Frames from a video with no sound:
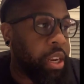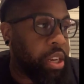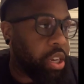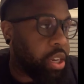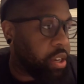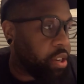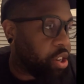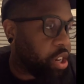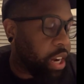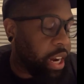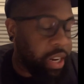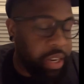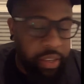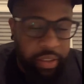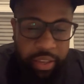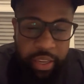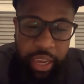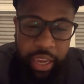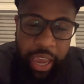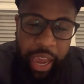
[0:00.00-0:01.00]
just trying to
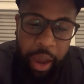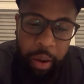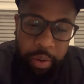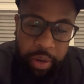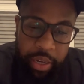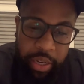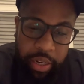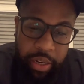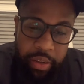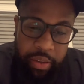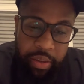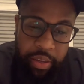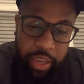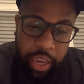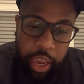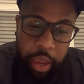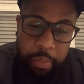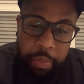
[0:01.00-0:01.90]
see how it can escape,